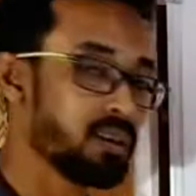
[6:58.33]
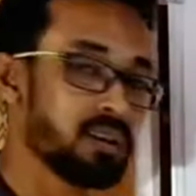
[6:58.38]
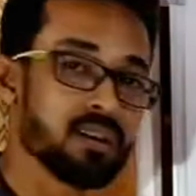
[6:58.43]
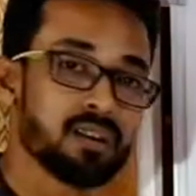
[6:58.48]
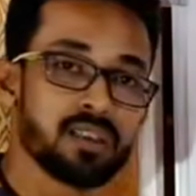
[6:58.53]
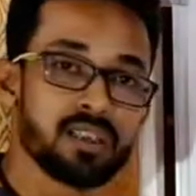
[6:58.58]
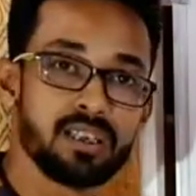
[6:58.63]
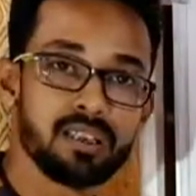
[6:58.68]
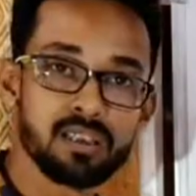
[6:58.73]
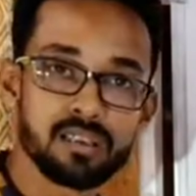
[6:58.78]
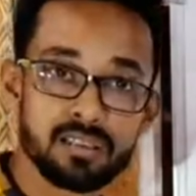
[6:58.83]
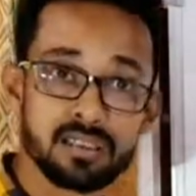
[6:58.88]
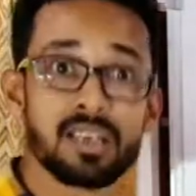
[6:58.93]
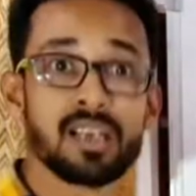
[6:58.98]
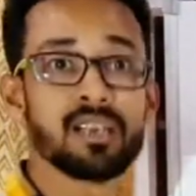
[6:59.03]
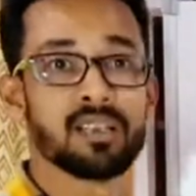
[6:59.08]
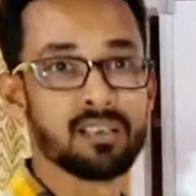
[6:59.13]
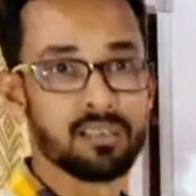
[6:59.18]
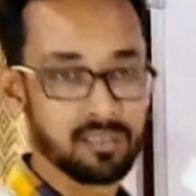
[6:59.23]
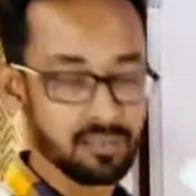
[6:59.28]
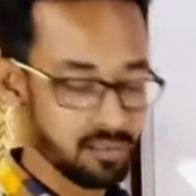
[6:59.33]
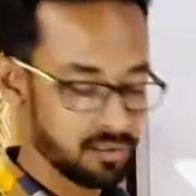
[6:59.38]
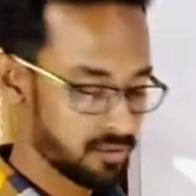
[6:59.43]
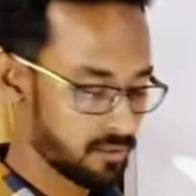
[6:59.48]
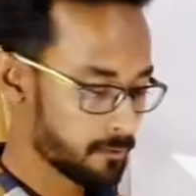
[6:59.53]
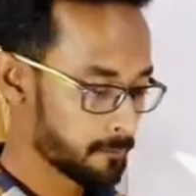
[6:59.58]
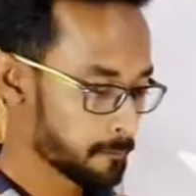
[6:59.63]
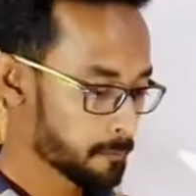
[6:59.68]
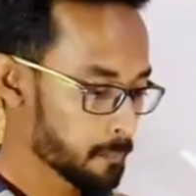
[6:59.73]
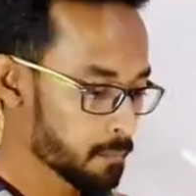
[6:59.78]
in a sentence.
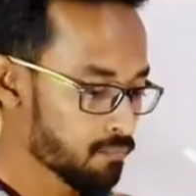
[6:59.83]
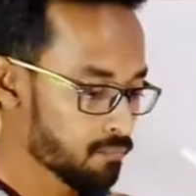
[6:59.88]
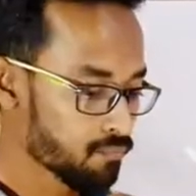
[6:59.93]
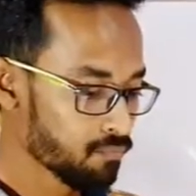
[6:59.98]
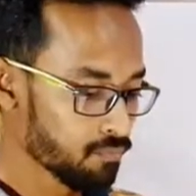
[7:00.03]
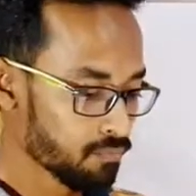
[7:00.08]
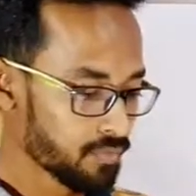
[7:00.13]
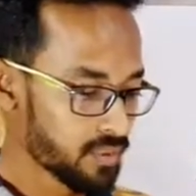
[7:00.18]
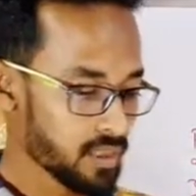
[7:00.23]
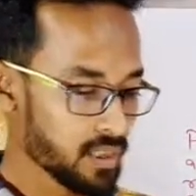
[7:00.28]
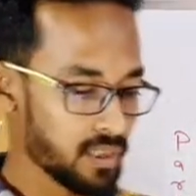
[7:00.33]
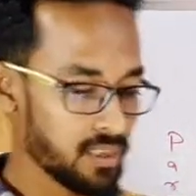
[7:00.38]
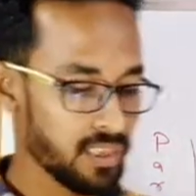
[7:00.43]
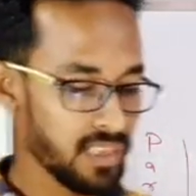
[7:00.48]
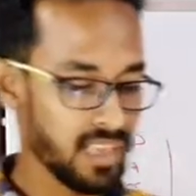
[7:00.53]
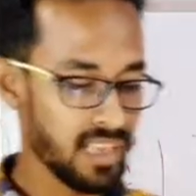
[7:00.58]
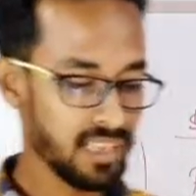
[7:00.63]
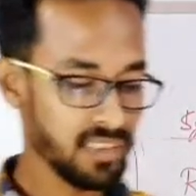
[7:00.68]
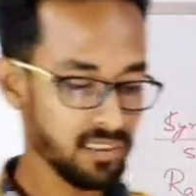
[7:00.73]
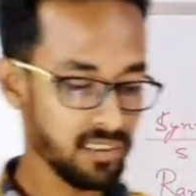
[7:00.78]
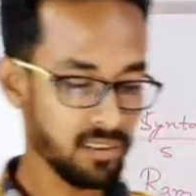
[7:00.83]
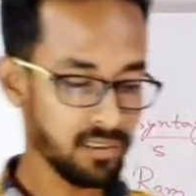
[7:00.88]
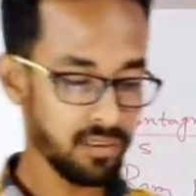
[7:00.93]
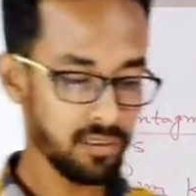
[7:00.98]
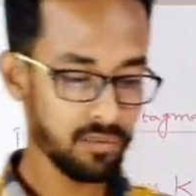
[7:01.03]
Next,